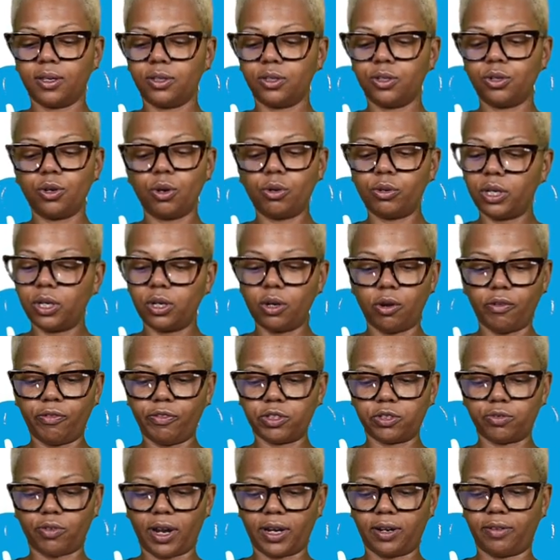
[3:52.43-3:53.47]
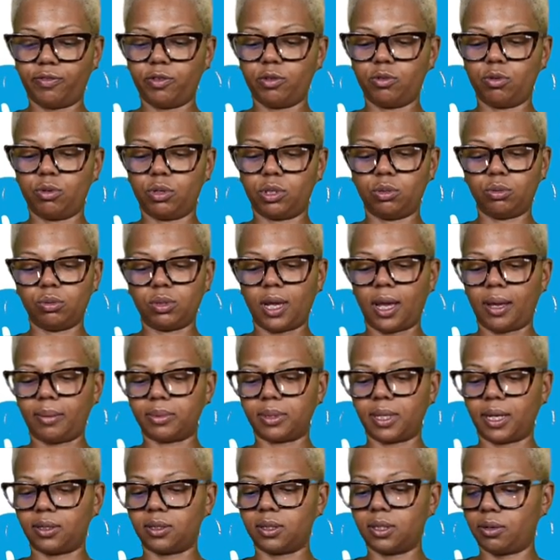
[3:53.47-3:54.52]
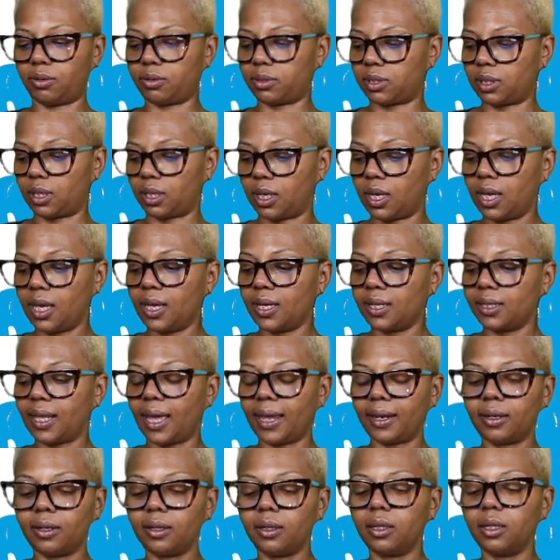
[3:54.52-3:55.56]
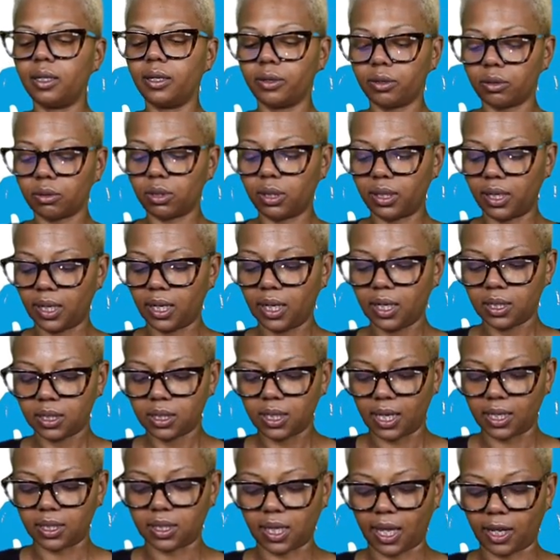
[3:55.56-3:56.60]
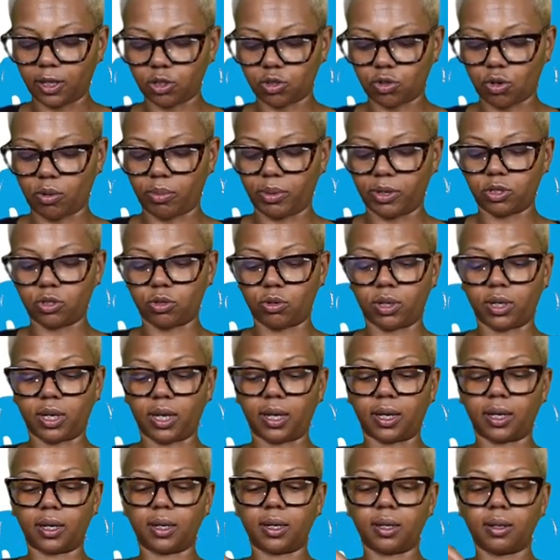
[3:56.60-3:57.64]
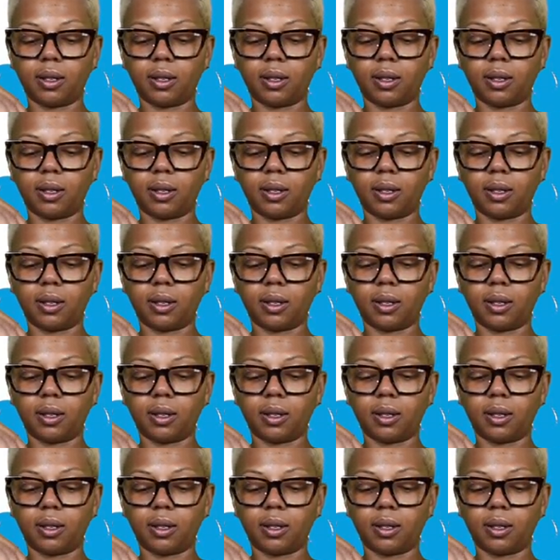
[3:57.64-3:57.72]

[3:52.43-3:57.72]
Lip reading: you only know if it's right if you do it two times. Like, seriously. That literally tastes like strawberry shortcake.